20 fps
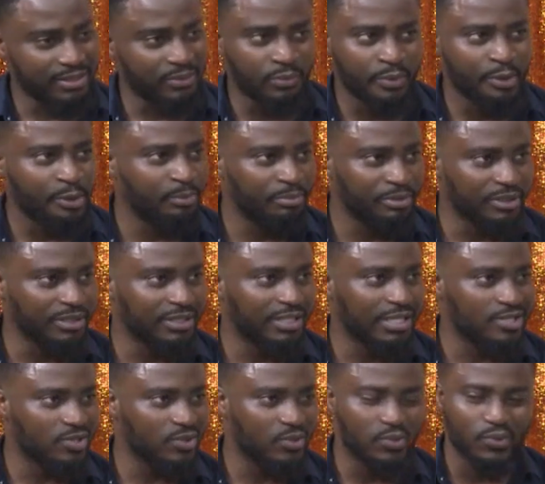It will be.
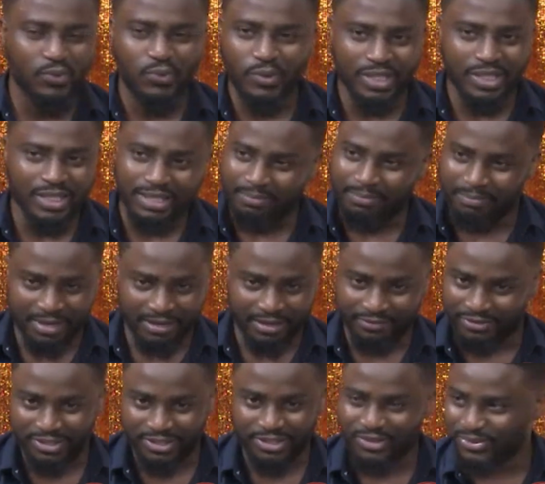There's no quick
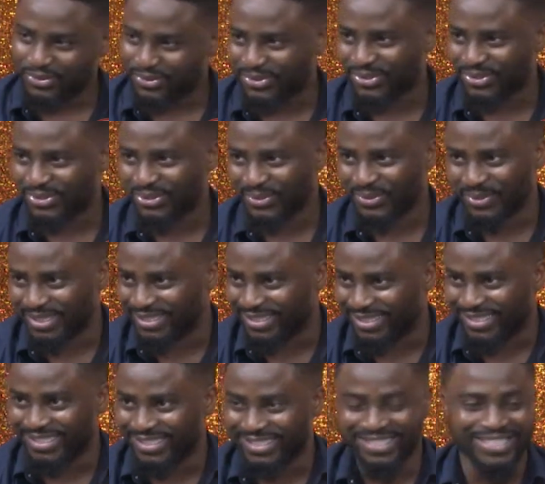maps to doing
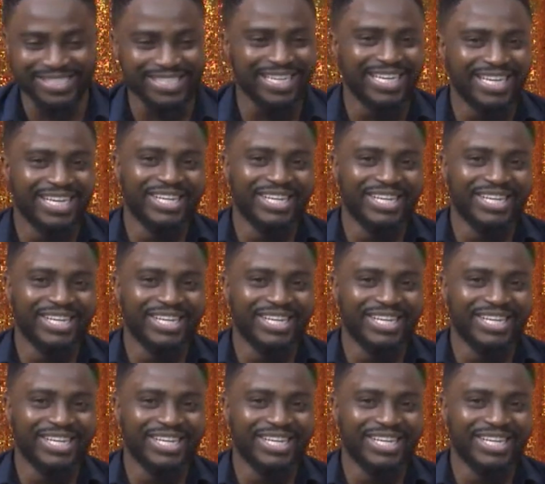things.